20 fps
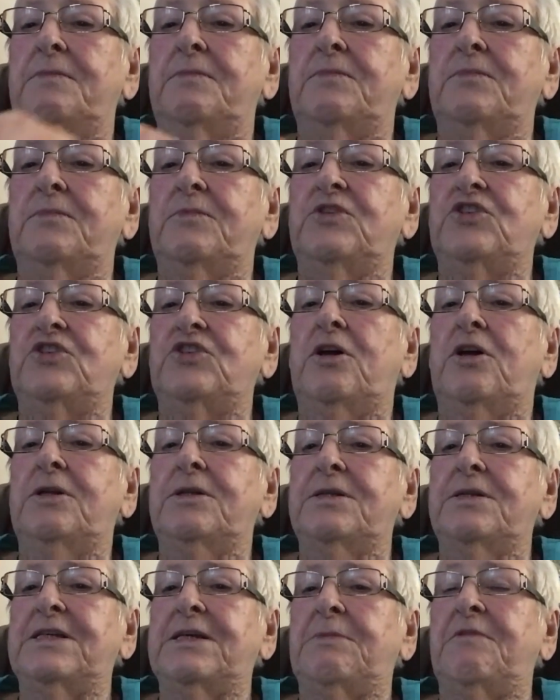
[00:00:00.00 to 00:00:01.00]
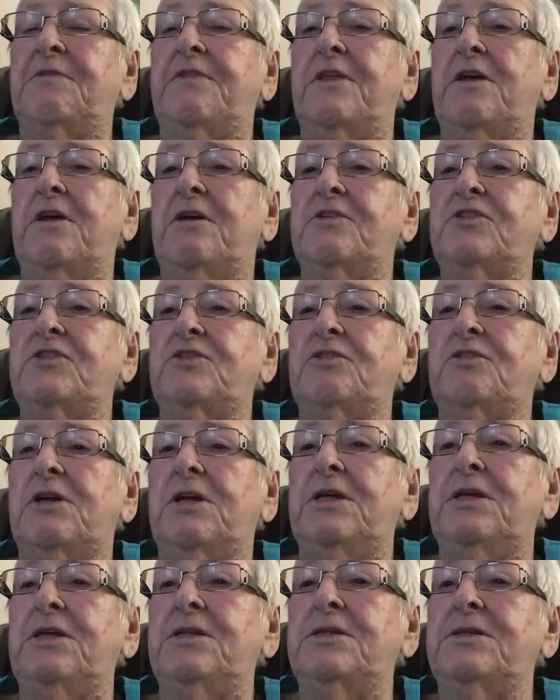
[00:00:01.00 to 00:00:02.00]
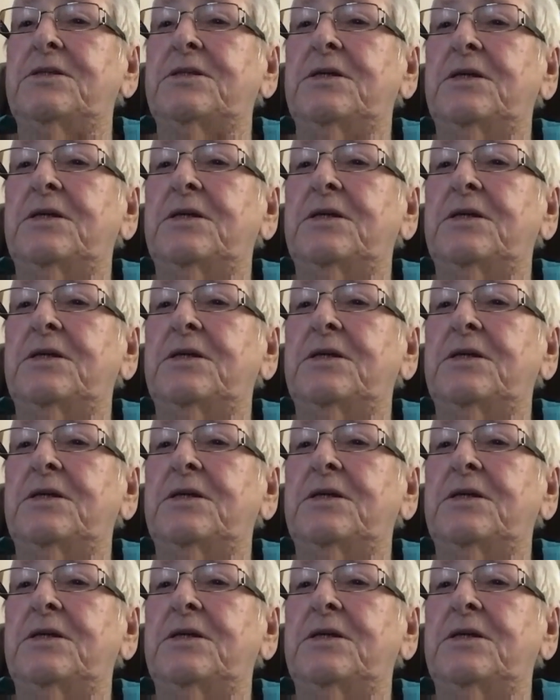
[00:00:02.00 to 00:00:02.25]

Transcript: shot some of the Australians,